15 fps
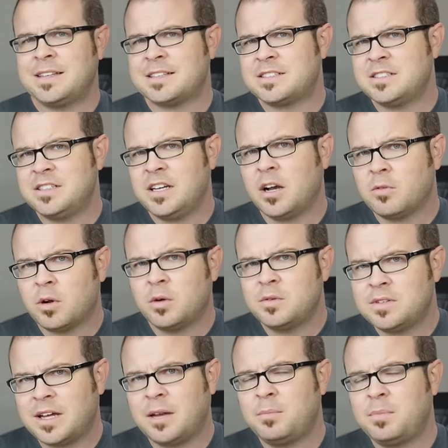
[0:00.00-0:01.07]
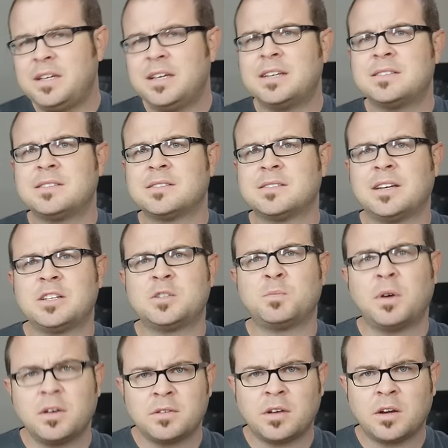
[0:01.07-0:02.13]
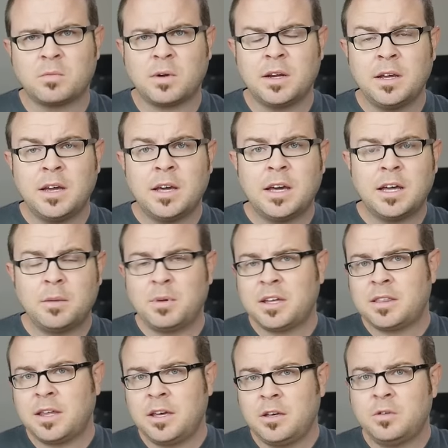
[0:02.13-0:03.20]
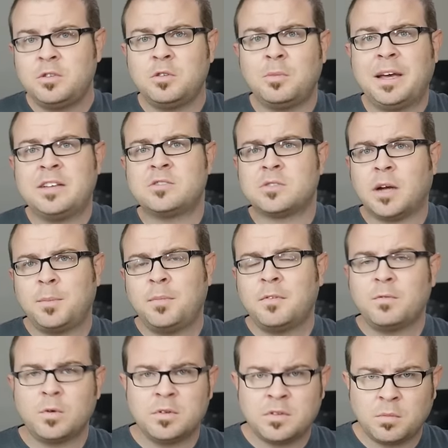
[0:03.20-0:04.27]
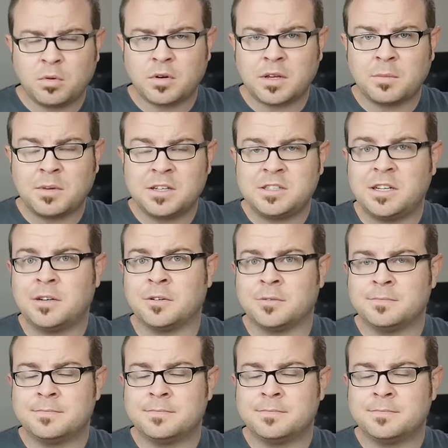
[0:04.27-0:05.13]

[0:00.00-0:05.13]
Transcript: that's dro.ps slash Paul's Hardware, and a big thank you to Massdrop for supporting my channel.